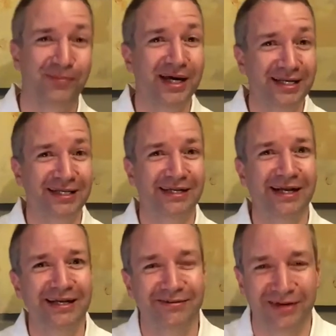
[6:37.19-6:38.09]
But in
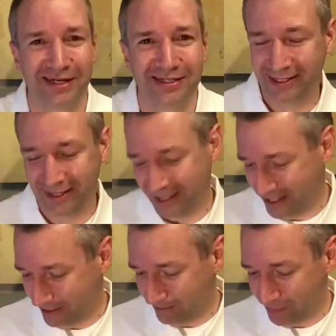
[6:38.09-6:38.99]
any event,
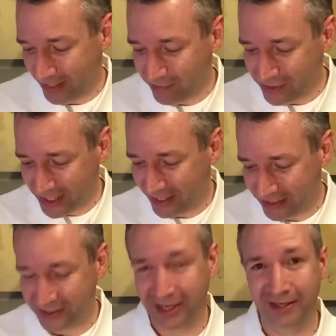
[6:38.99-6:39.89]
they've always had
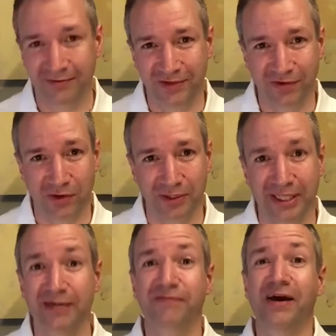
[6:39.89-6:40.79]
this kind of
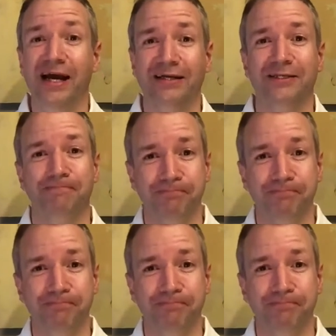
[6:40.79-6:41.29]
difficulty. In fact,